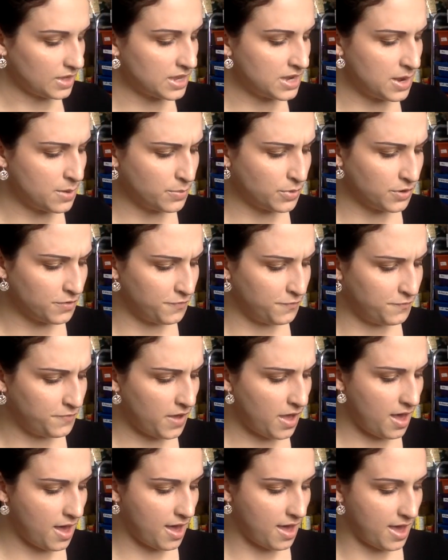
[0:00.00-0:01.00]
Number
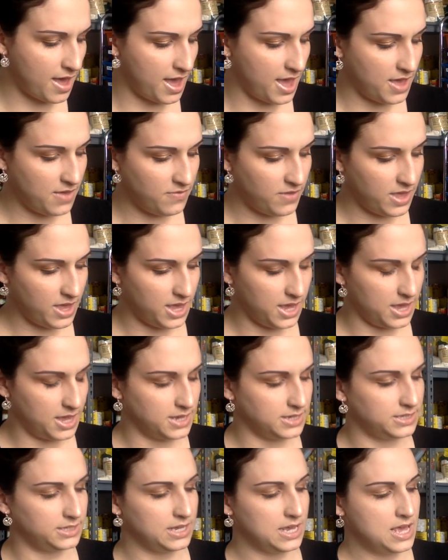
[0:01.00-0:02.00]
five
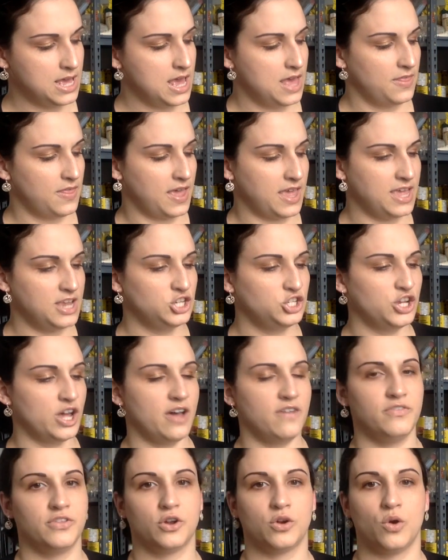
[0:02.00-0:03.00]
is they each
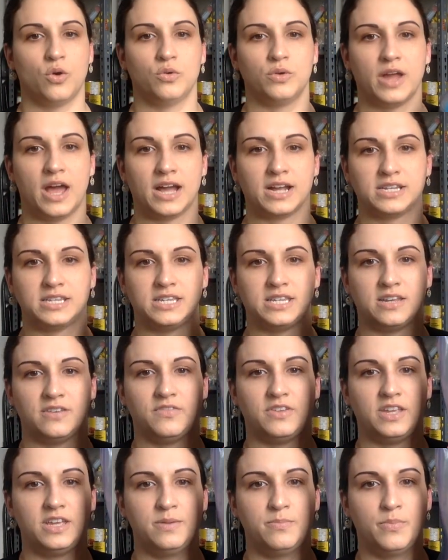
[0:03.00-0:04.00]
have their own
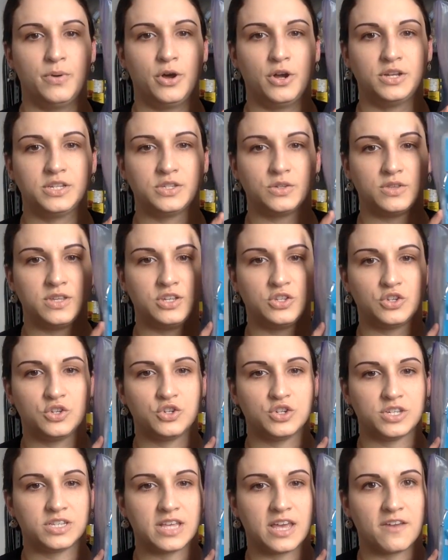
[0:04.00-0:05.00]
activity book. So these are
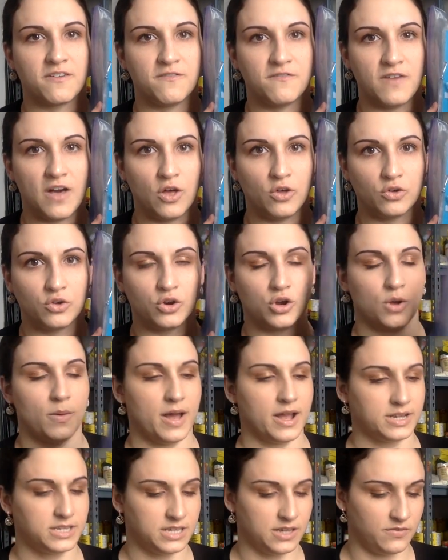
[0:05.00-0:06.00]
just like Velcro
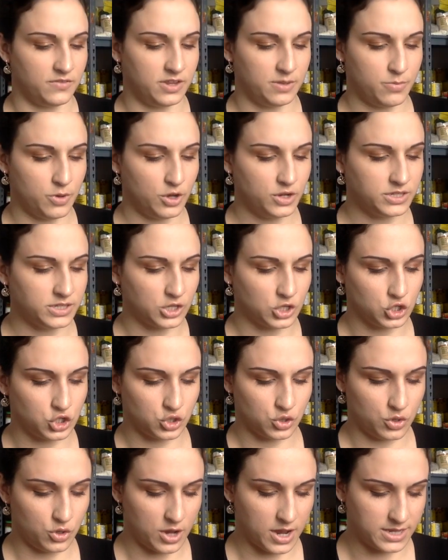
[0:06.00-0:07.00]
activity books. I'll
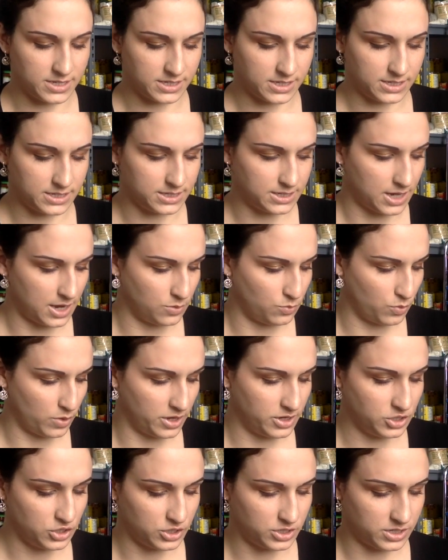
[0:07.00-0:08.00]
show you guys inside
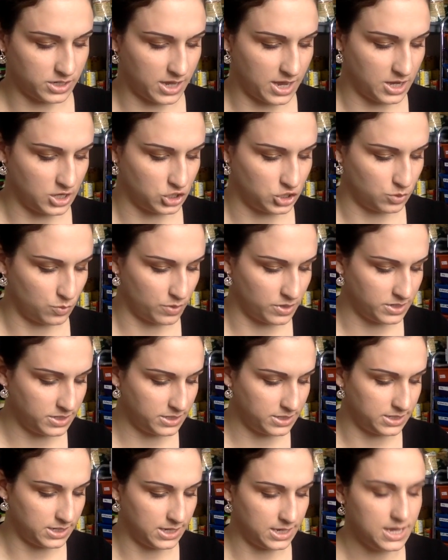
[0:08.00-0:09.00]
one just in case you want to
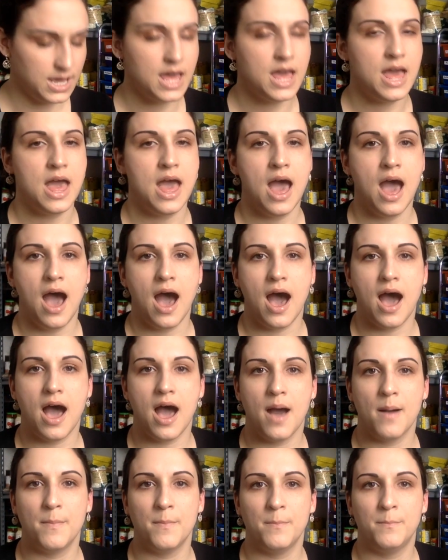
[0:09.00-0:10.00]
see.
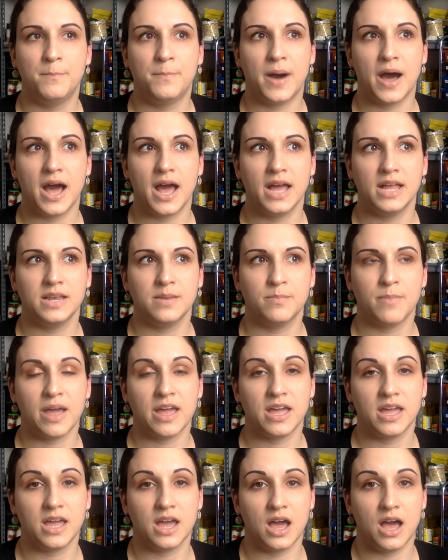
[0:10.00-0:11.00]
Um, but
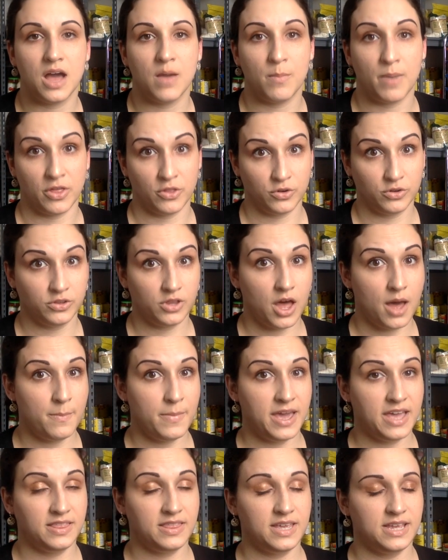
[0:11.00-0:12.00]
my mother-in-law
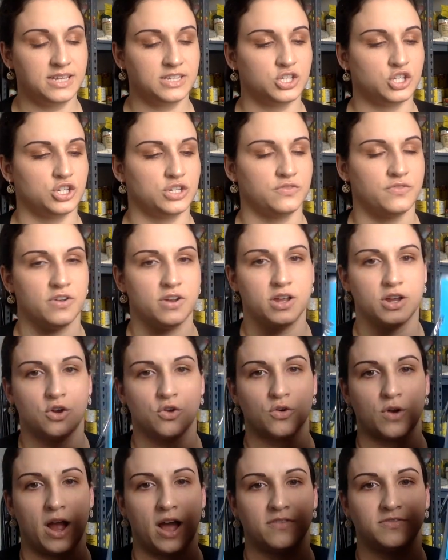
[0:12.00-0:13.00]
made these. She's very
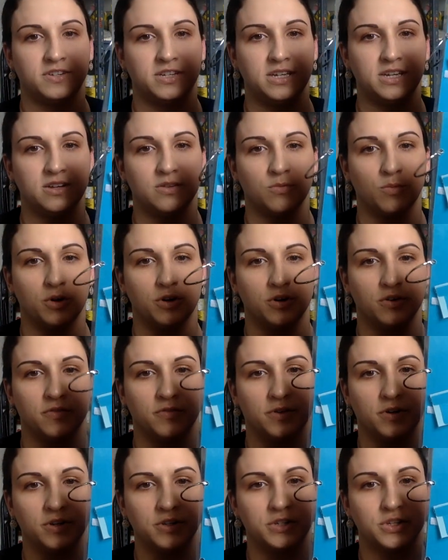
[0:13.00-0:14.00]
crafty and
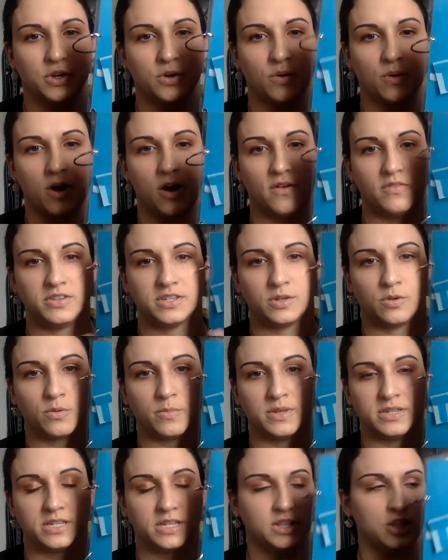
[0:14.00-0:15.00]
wonderful. So obviously
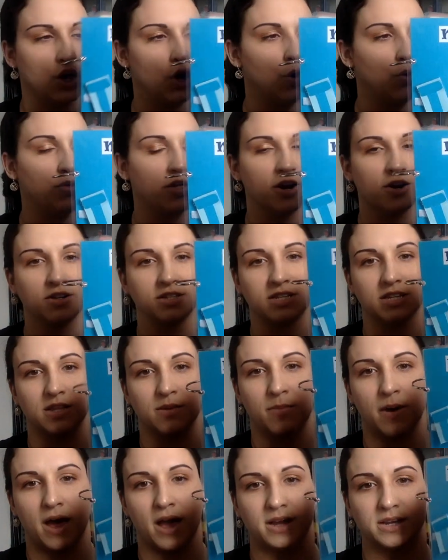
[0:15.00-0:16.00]
we're missing the O there. It's in
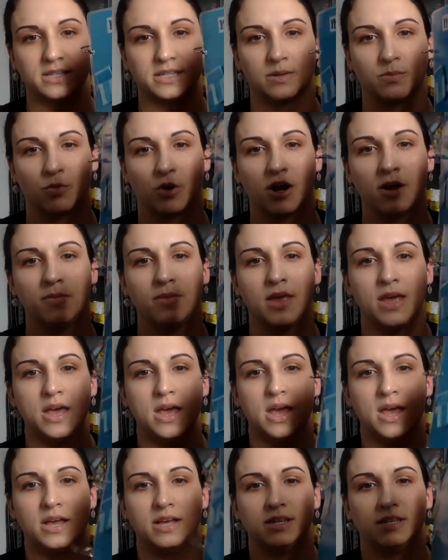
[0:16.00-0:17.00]
the bag somewhere.
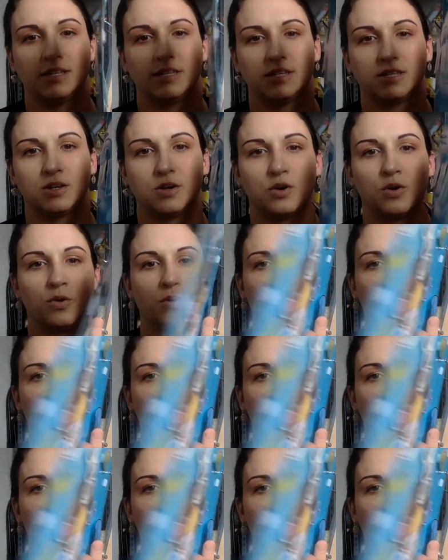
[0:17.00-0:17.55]
So